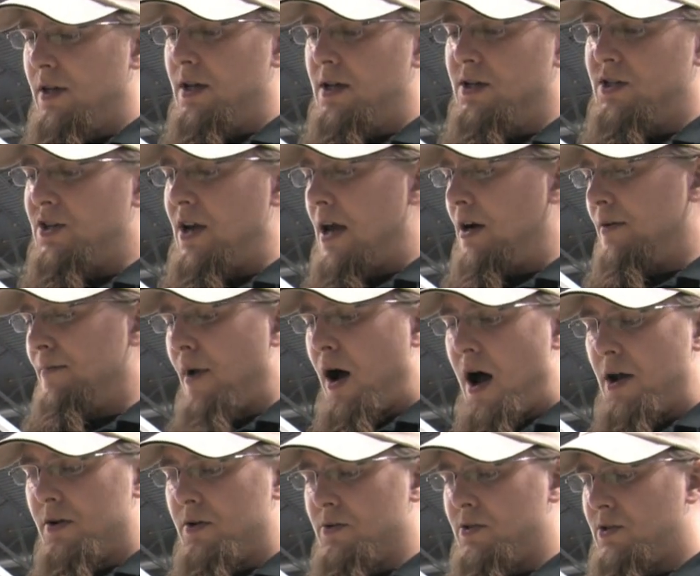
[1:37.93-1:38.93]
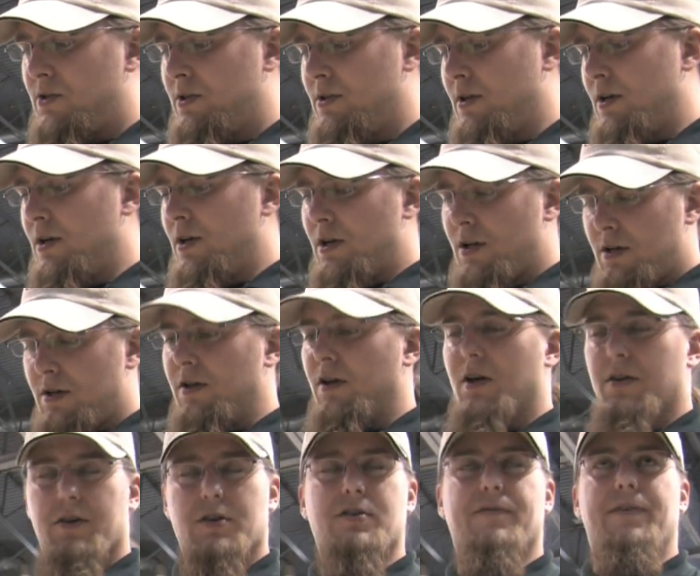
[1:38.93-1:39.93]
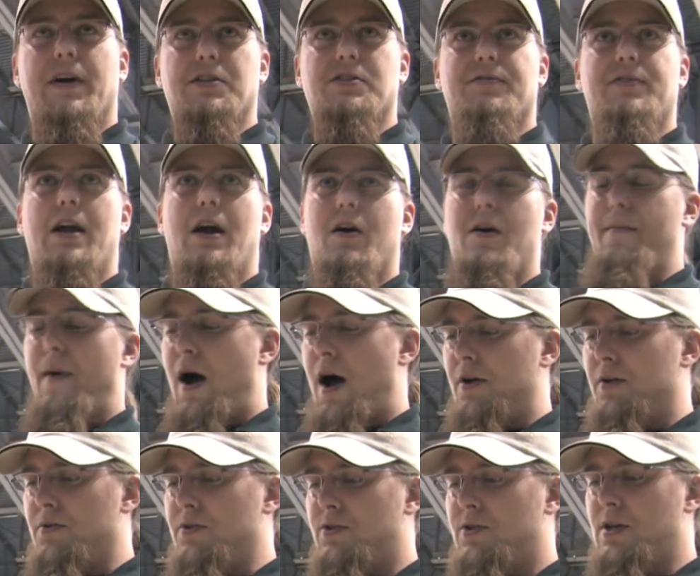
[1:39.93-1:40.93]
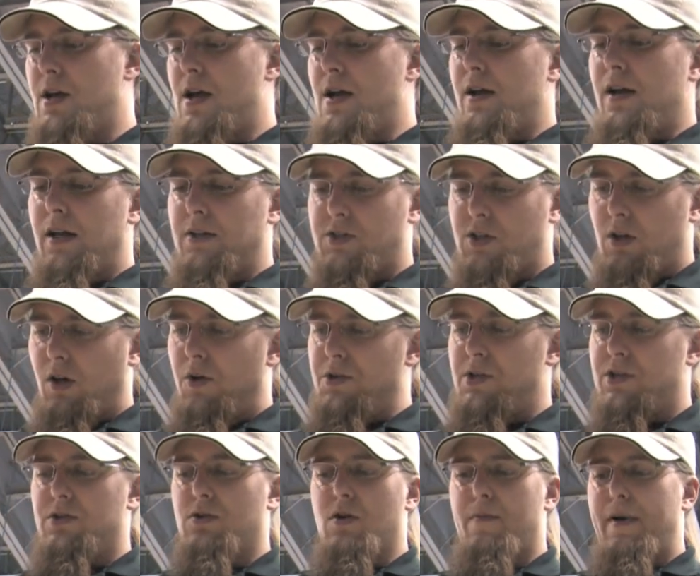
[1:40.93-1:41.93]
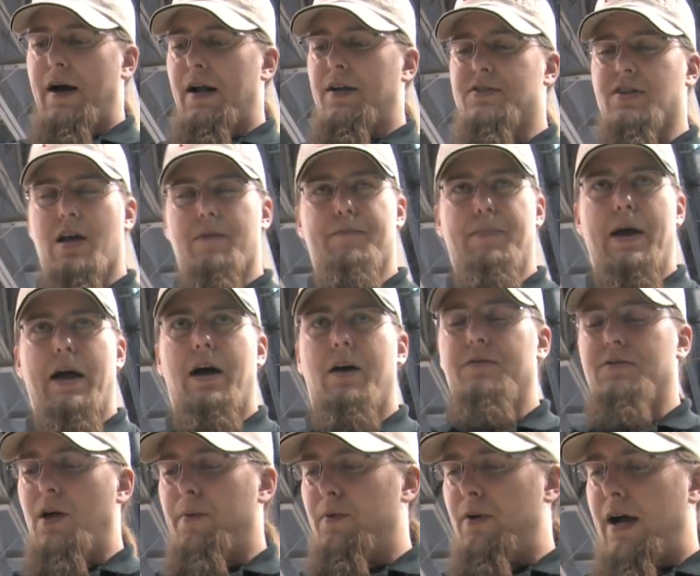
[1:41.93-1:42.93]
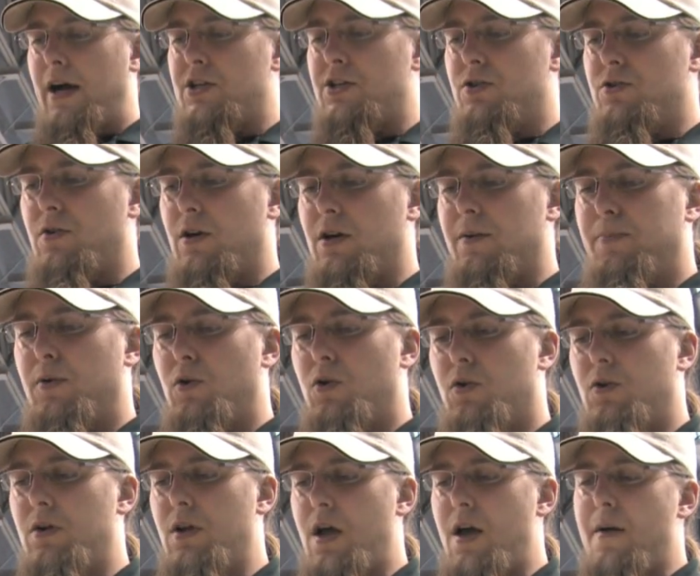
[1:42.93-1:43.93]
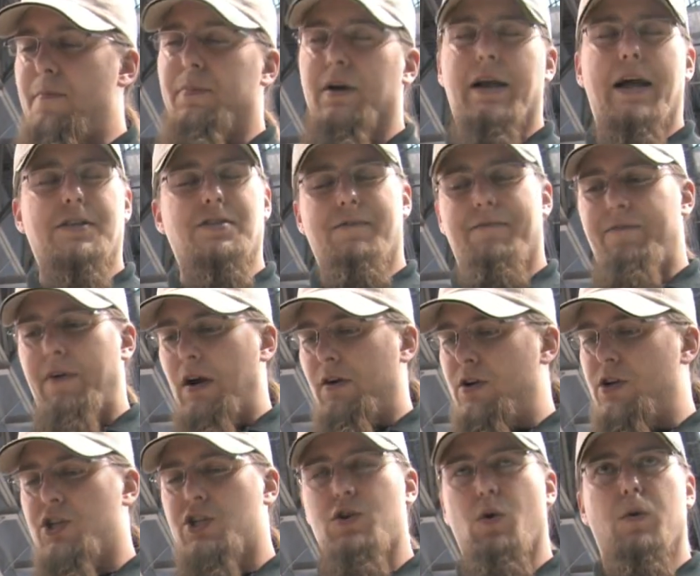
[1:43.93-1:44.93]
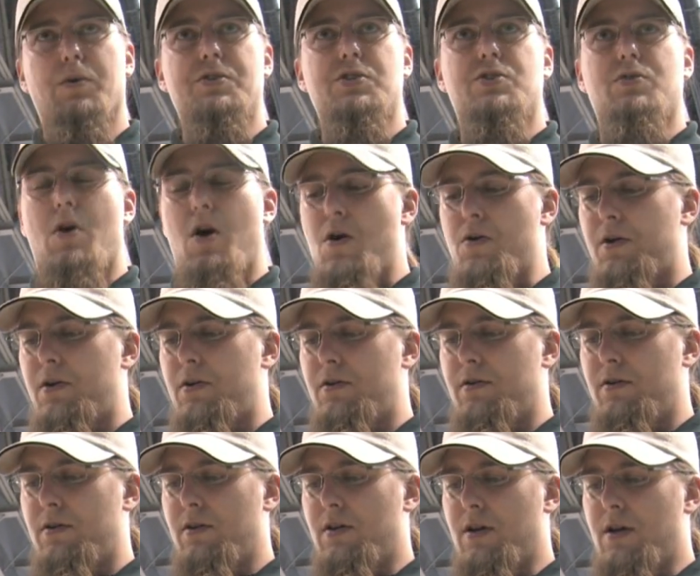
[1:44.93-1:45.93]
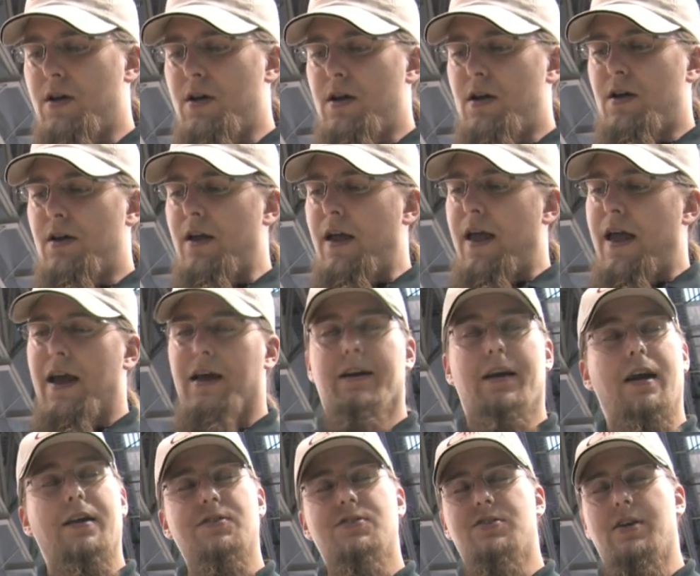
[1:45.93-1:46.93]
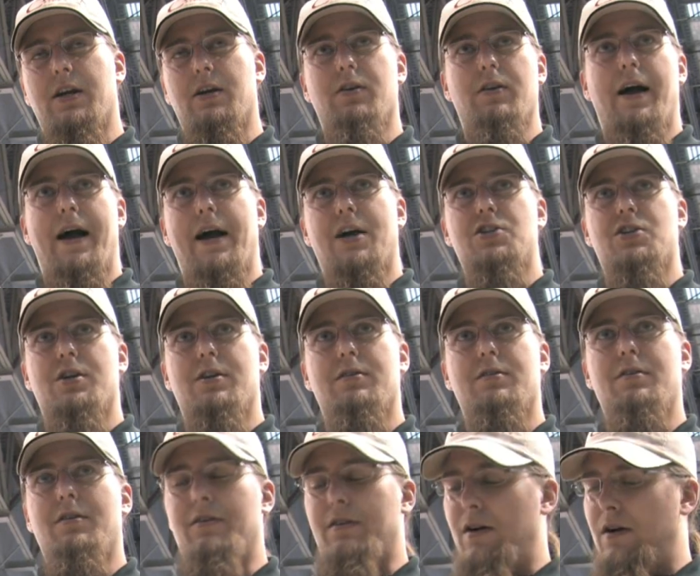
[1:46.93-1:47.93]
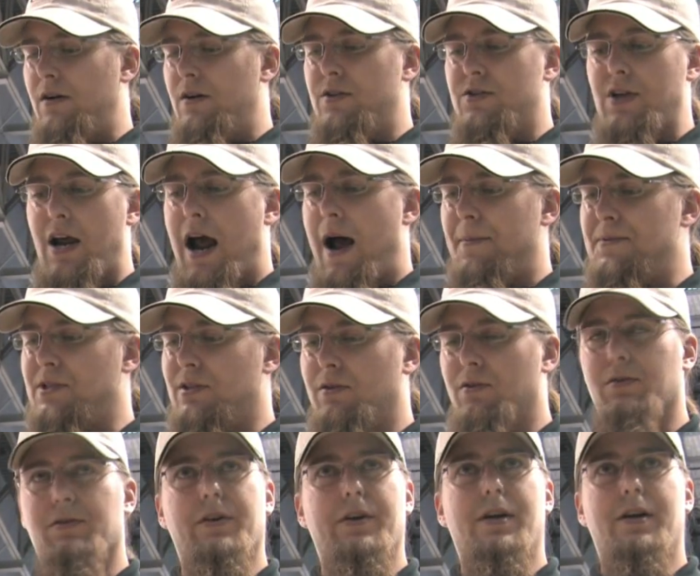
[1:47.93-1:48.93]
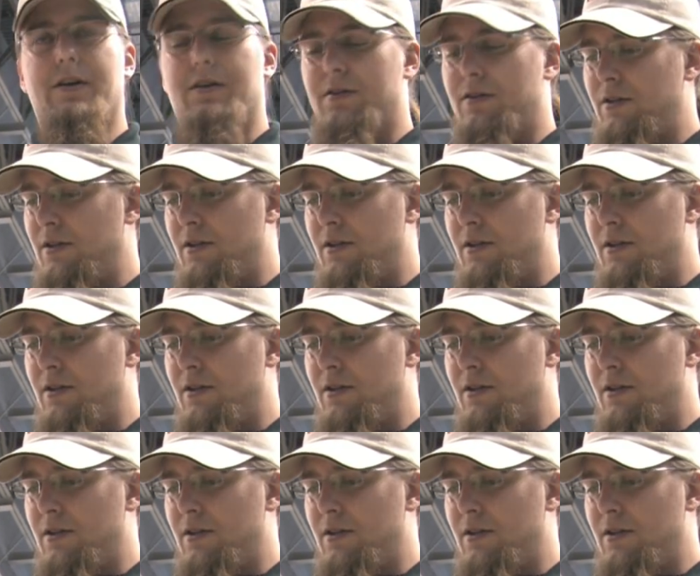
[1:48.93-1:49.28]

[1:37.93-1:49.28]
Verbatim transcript: the standard models, the, the, defensive carry models, it's closer to about a 10 pound double action trigger pull, but it has a very short stroke. And in single action, there is absolutely